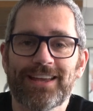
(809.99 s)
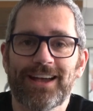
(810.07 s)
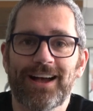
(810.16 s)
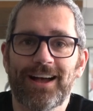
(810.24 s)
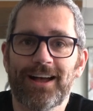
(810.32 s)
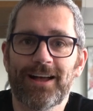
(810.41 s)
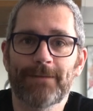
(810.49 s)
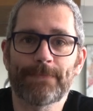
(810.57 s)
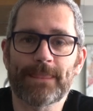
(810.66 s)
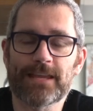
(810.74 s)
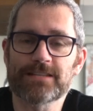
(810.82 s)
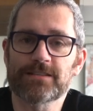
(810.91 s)

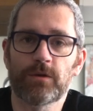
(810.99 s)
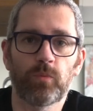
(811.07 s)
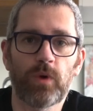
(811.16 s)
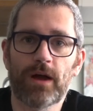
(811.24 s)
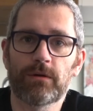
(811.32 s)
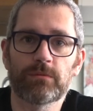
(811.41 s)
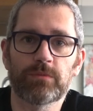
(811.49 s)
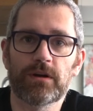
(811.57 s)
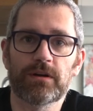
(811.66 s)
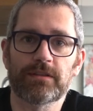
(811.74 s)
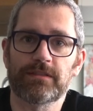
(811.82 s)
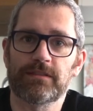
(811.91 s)
is a well
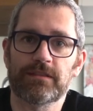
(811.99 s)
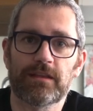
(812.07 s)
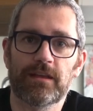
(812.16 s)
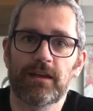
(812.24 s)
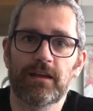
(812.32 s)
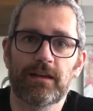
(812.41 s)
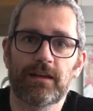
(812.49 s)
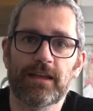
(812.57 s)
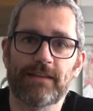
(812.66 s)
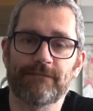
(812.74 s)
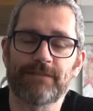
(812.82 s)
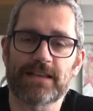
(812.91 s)
worth
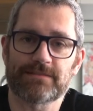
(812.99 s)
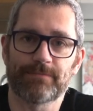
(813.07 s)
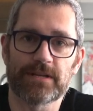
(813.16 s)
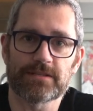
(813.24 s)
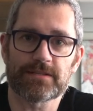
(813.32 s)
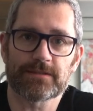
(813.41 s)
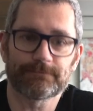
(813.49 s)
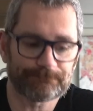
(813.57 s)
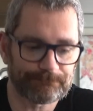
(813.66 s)
investment.